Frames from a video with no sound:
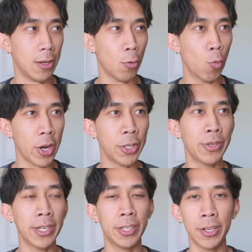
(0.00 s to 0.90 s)
what you
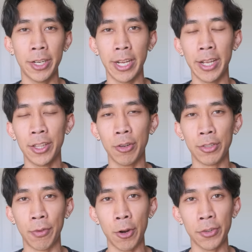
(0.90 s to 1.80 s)
did good in those
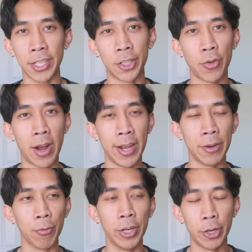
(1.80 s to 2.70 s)
photos and try
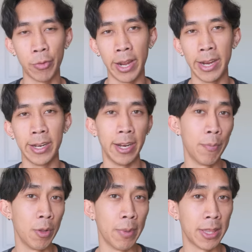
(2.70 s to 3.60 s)
and recreate and
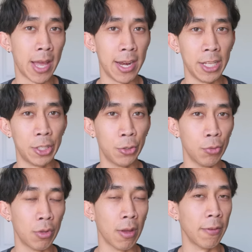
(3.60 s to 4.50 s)
implement that
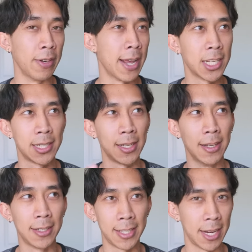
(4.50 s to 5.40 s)
into the next
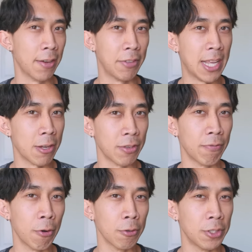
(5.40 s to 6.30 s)
set of 1,000
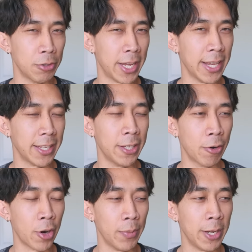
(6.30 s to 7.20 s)
photos you take. You know
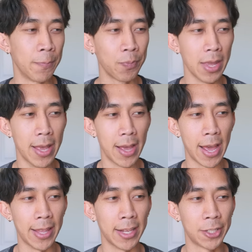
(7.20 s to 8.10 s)
what I mean?
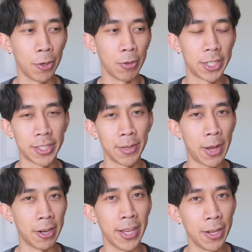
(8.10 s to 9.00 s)
And then so it's just
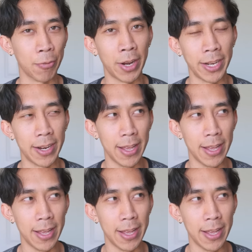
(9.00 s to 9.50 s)
about a hit rate.